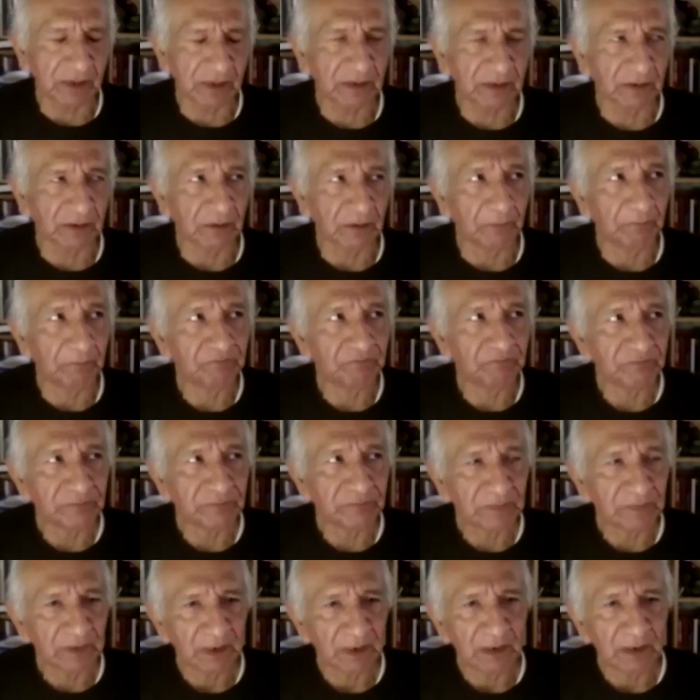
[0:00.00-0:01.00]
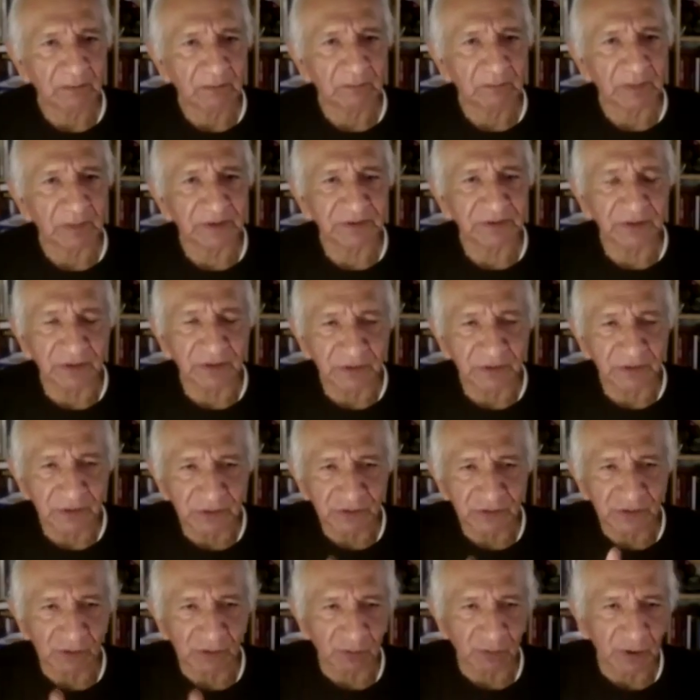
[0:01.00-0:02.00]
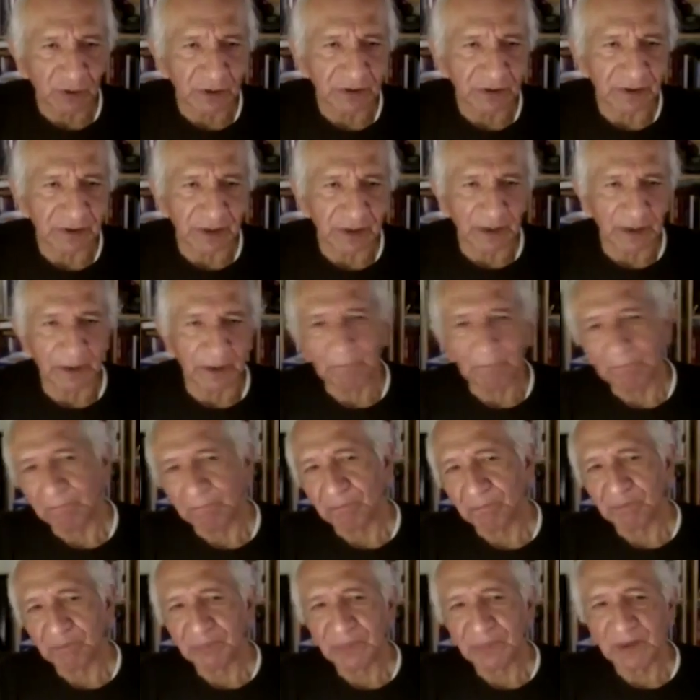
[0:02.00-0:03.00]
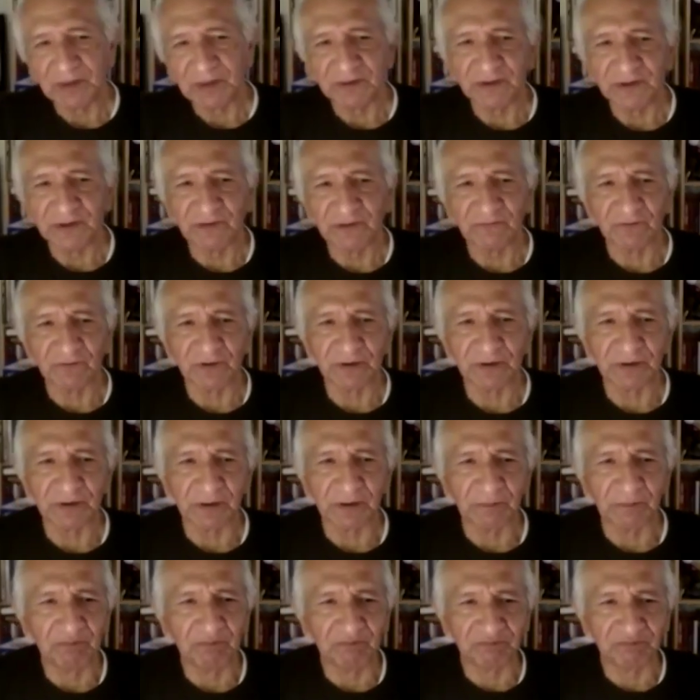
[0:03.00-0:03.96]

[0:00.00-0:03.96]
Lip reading: well, thank you. But you used the word there, different.